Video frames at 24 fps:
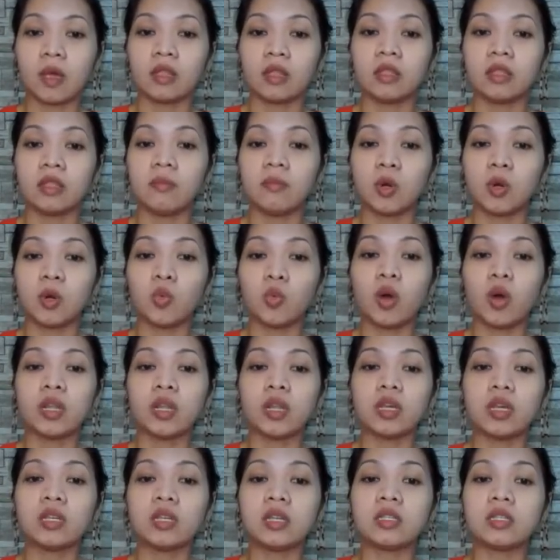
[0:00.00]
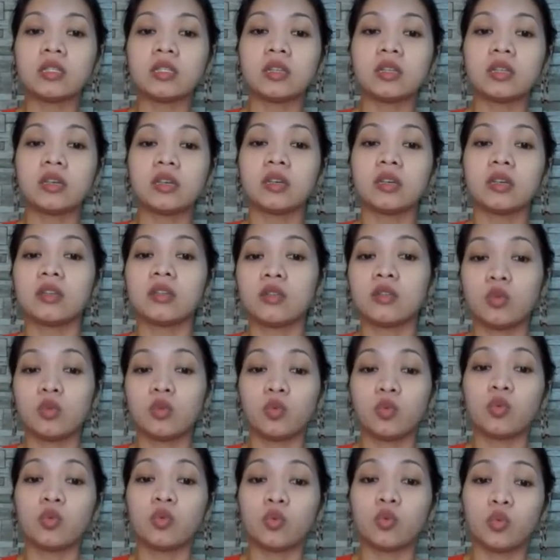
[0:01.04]
Number one is
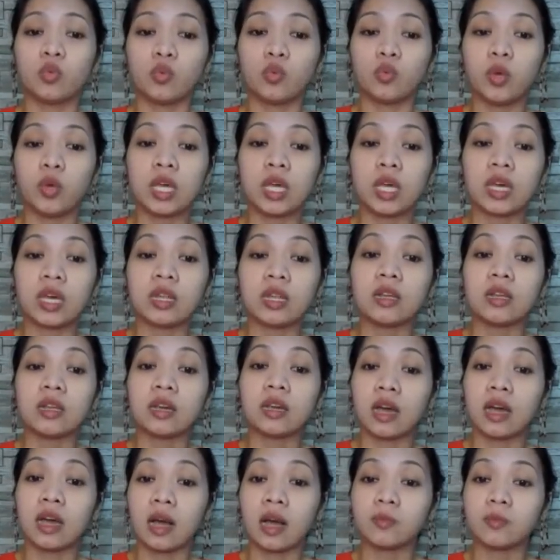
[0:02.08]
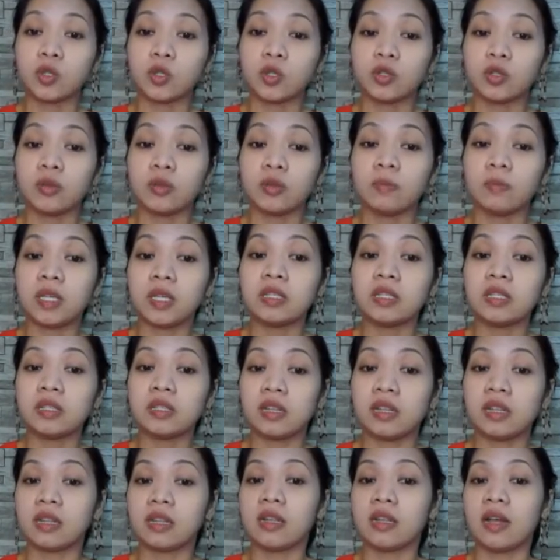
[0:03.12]
we can capture the piece
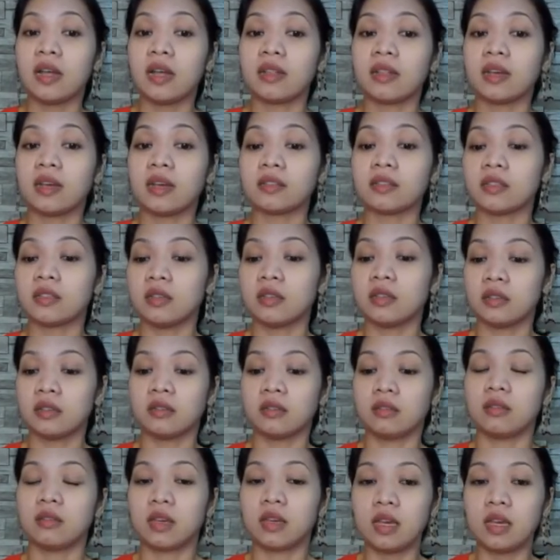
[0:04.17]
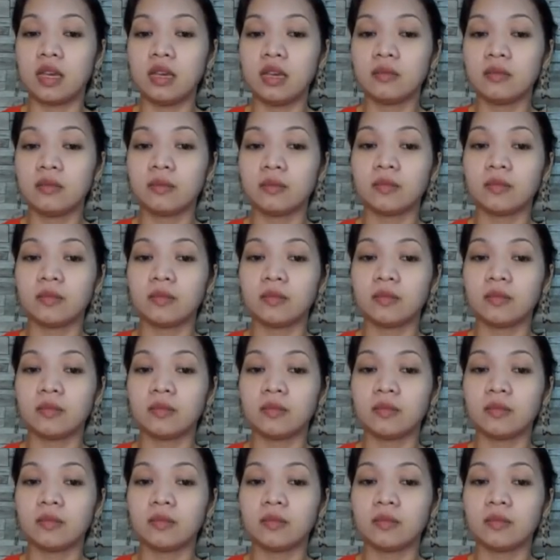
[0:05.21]
that attacks the king.